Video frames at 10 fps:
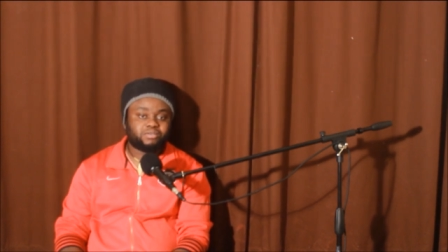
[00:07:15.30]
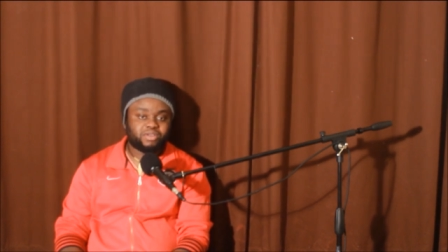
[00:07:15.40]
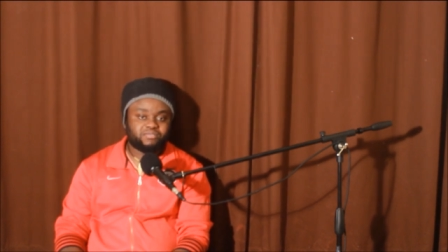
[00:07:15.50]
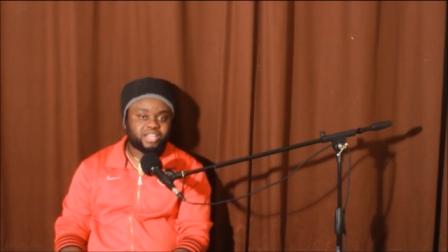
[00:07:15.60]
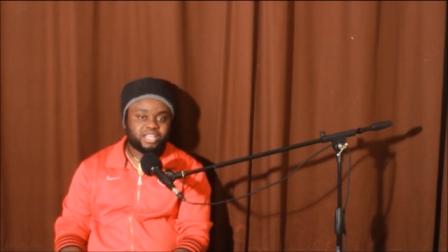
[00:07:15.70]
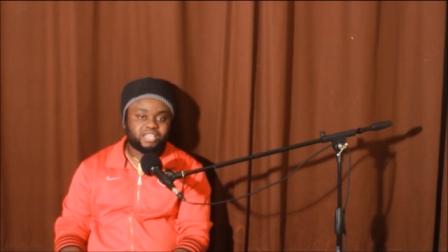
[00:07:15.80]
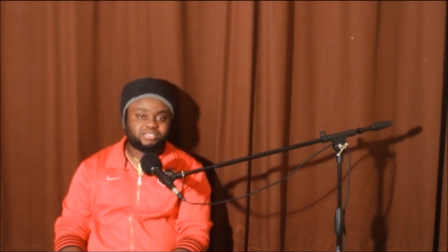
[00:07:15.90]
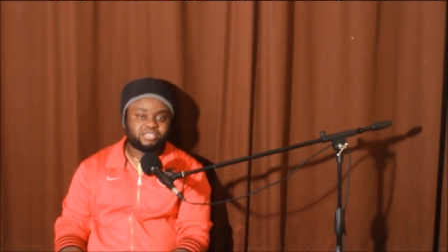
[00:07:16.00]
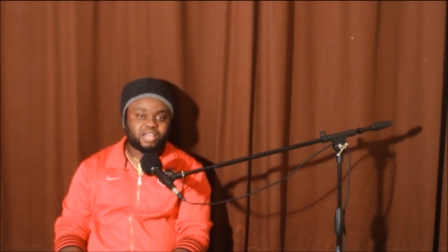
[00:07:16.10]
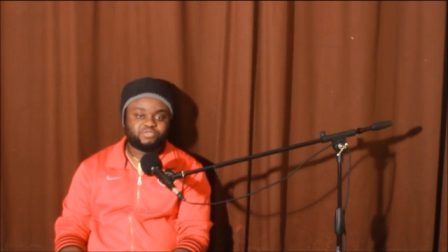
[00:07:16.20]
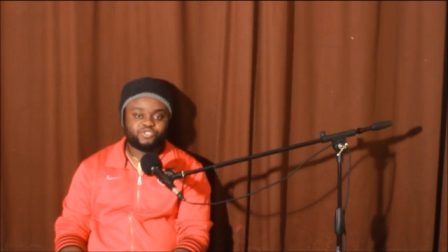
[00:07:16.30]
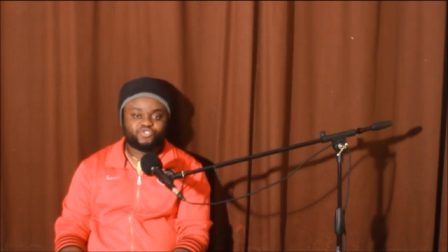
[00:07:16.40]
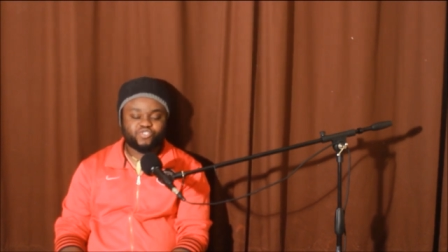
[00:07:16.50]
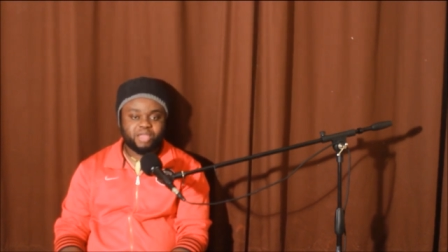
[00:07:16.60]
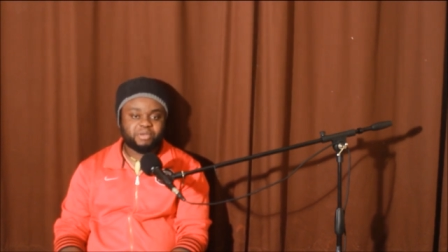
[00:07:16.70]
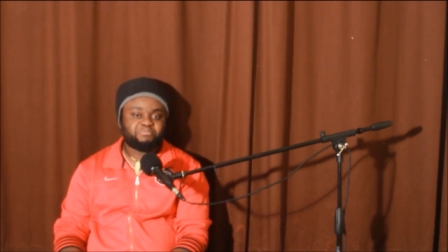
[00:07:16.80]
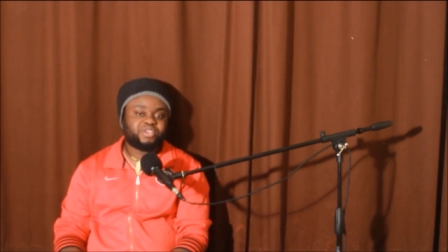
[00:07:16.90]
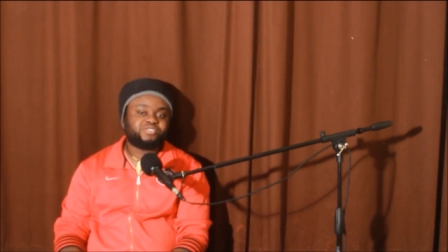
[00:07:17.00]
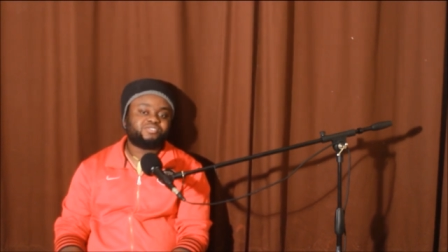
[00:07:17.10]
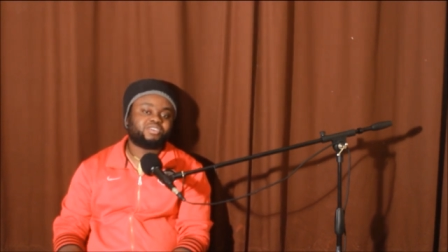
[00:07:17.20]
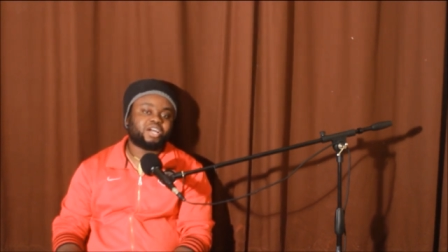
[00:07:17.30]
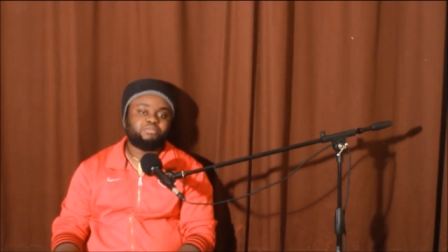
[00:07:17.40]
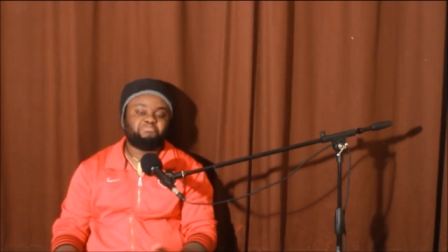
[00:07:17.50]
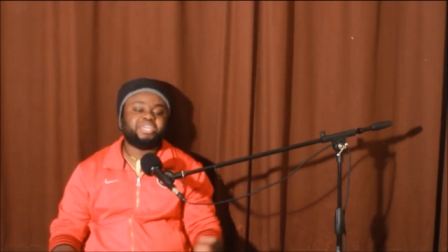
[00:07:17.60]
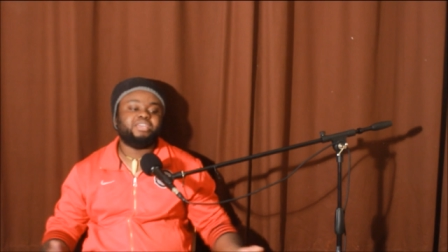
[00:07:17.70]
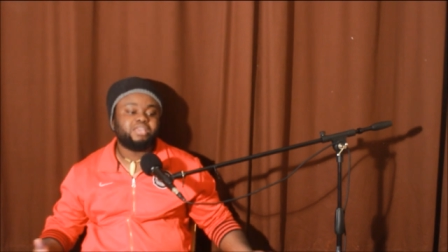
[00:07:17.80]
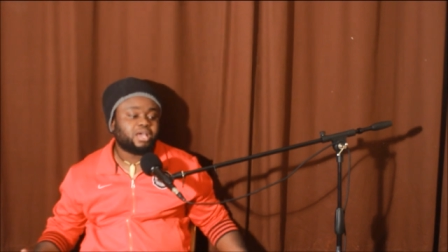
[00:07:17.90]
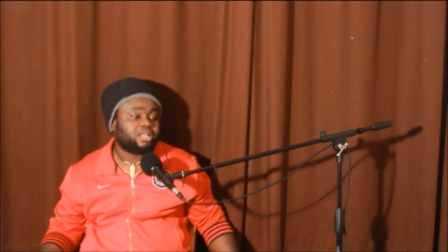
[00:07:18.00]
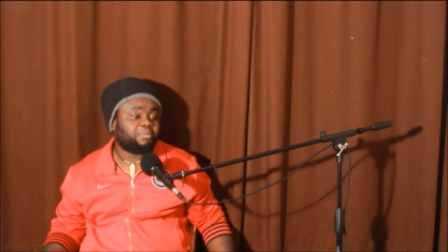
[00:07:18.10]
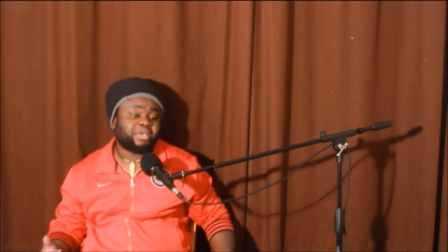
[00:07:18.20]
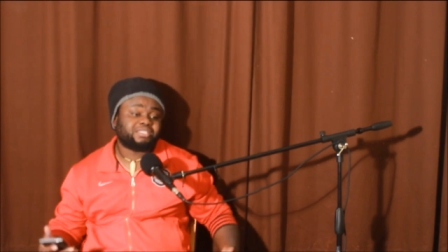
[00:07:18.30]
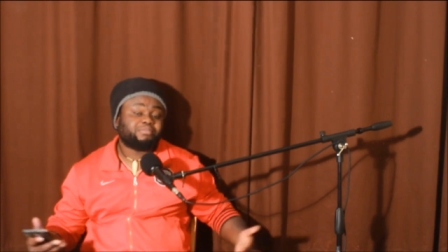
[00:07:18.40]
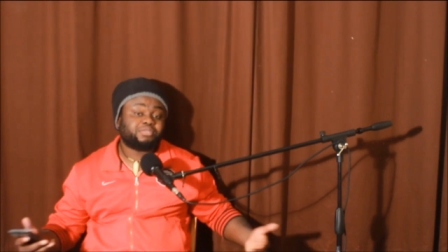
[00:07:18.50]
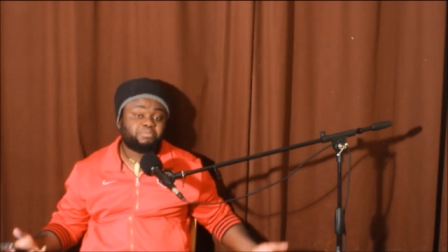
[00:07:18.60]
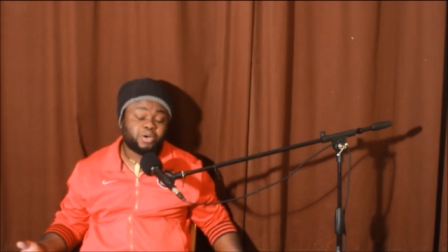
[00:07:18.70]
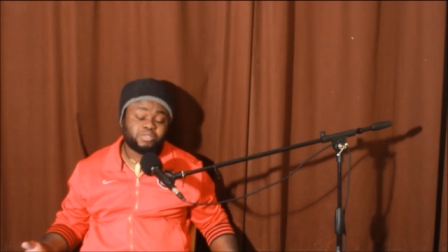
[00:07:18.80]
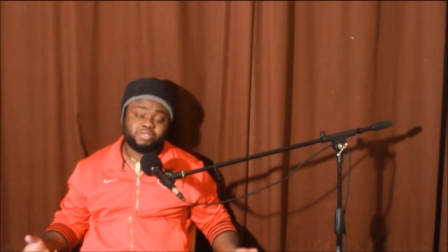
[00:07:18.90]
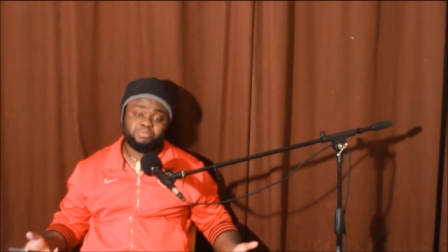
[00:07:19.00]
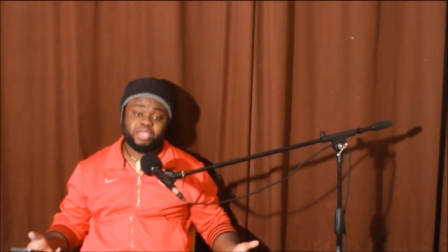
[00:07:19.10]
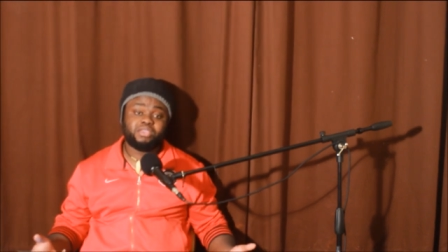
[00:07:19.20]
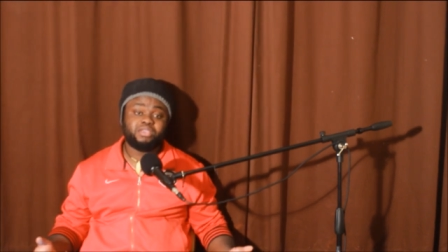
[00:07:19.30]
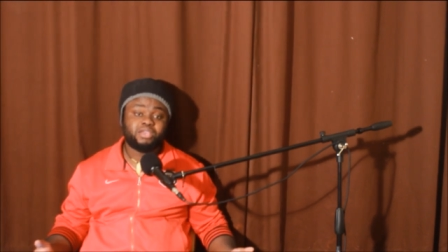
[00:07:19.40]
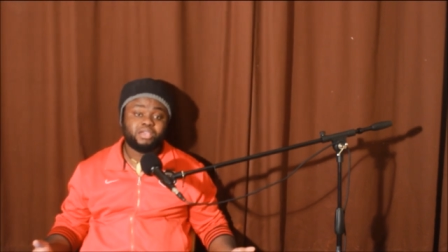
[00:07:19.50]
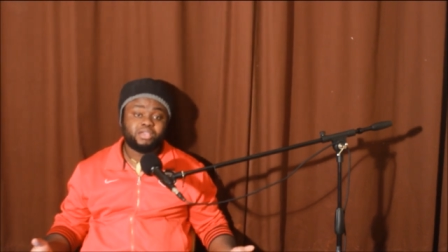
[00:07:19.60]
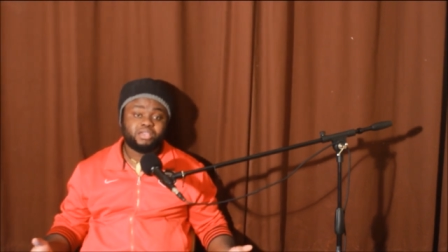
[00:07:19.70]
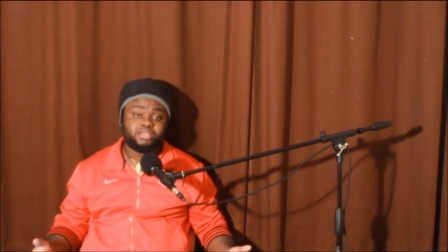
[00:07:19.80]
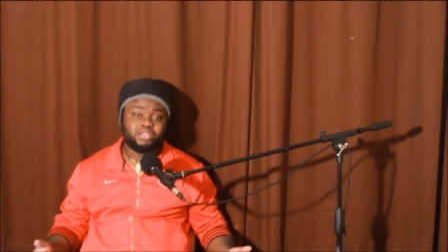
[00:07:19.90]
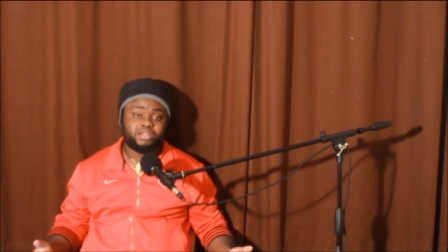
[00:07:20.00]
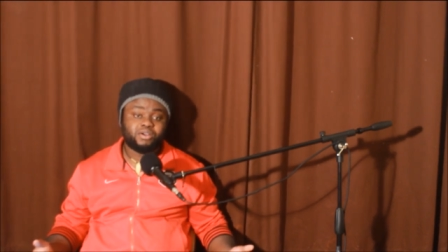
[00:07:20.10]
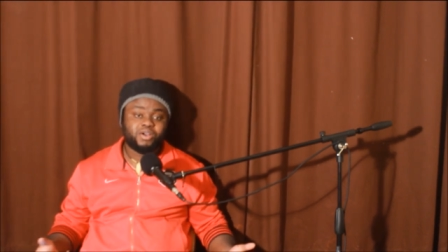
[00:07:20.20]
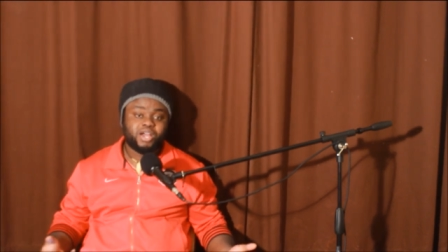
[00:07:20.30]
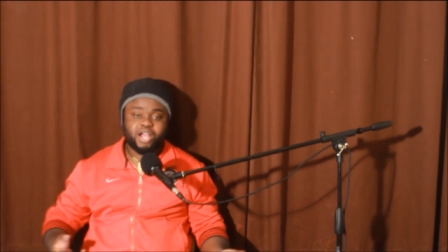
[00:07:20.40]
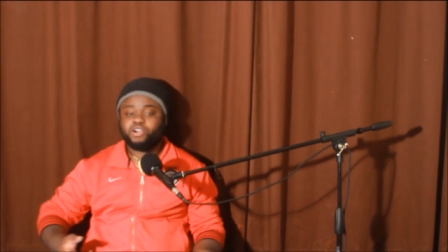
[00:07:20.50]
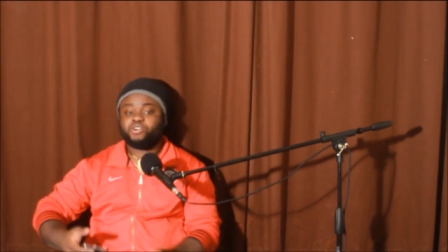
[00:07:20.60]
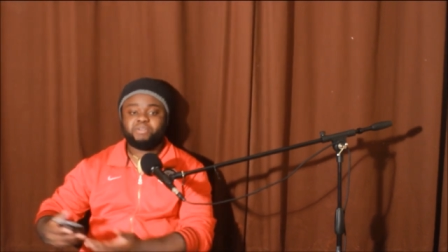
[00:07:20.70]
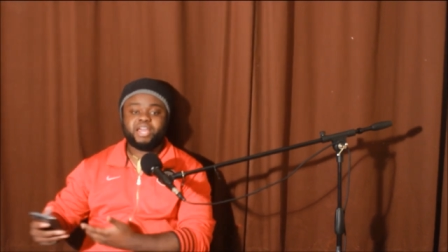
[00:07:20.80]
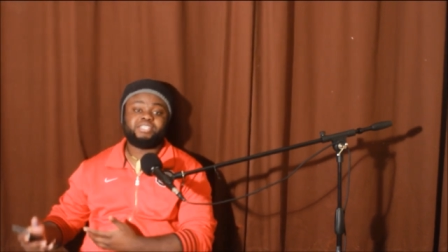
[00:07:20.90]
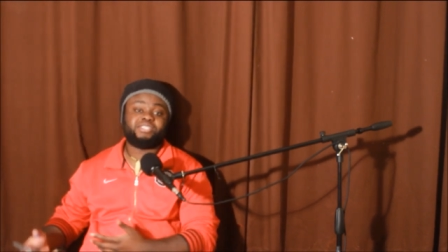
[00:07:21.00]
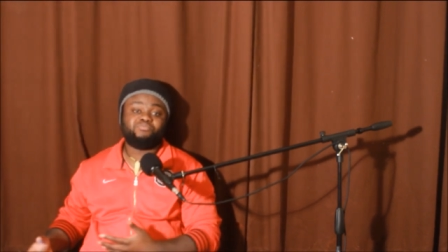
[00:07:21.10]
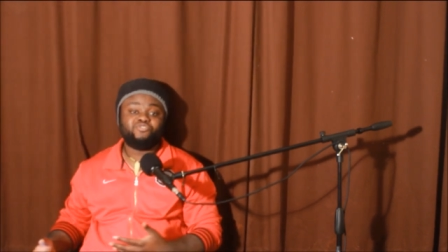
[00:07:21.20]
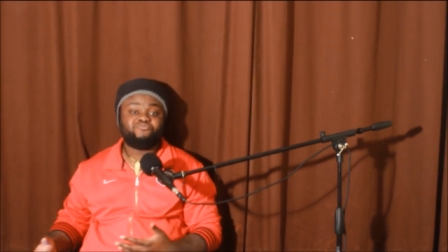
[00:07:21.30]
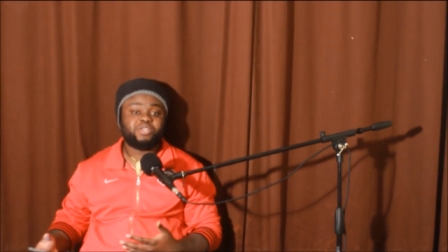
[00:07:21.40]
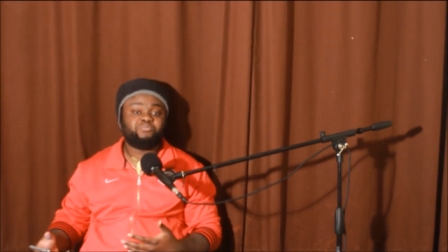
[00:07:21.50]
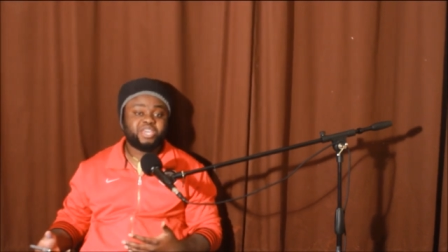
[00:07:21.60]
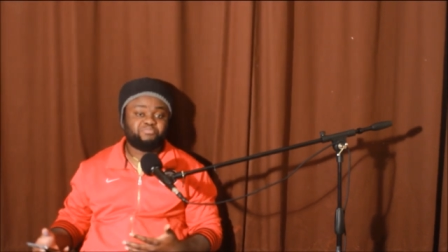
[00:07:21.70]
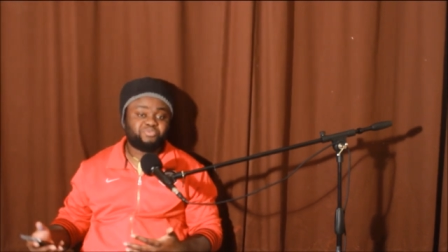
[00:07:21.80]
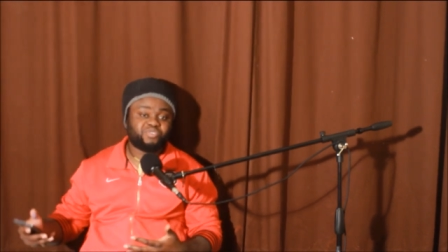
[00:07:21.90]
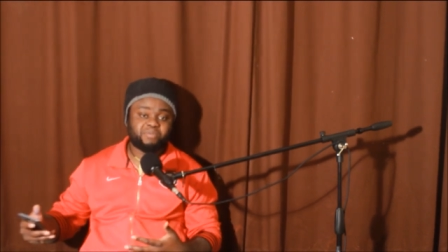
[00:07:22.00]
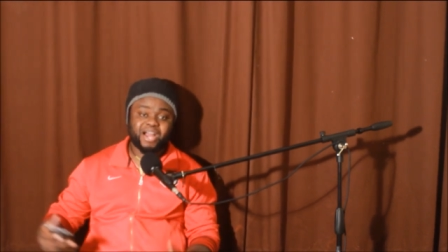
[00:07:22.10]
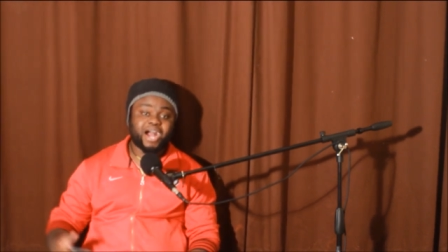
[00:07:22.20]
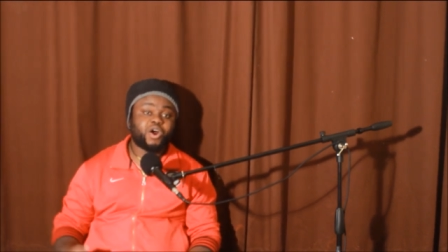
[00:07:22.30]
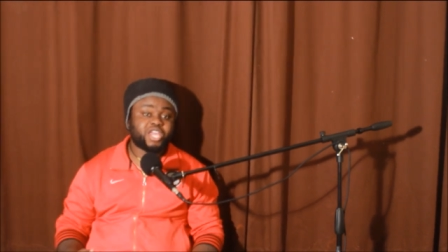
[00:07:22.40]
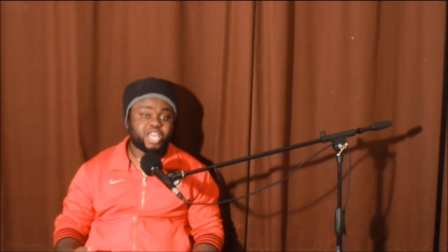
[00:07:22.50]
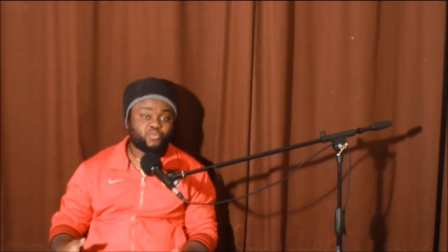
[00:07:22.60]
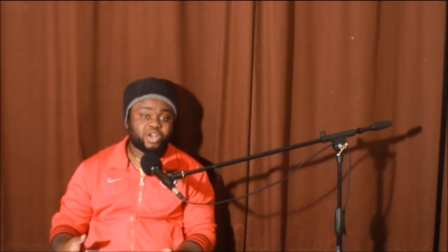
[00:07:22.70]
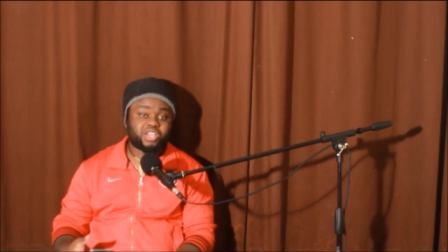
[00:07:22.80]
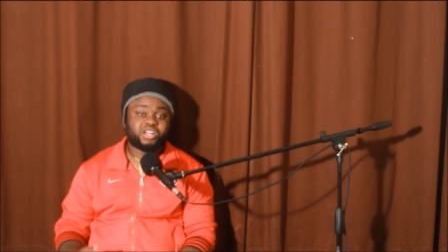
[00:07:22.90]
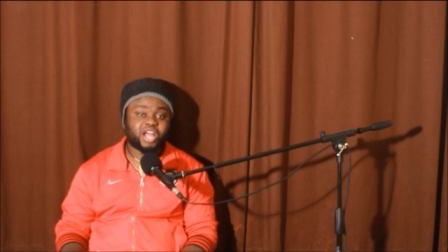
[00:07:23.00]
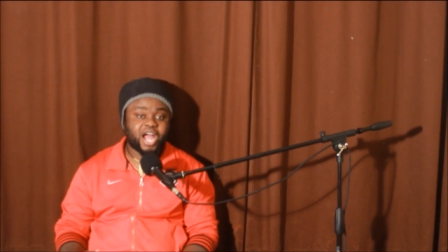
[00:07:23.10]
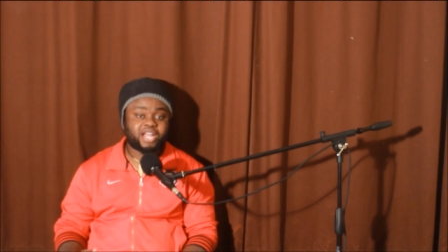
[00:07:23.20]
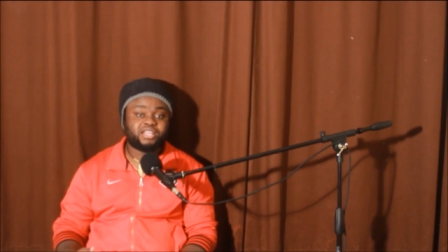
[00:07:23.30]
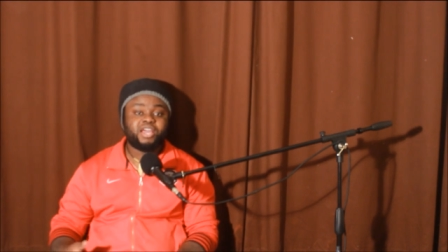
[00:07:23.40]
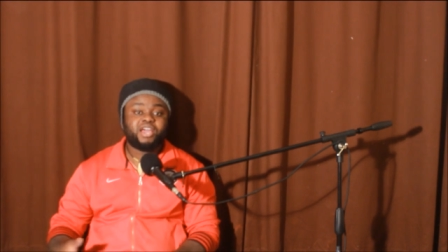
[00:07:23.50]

Whatever it is, I'm still trying my best to kind of be the person I'm supposed to be. Yeah. You know, I got, I got my SM movement people. I'm out here working hard.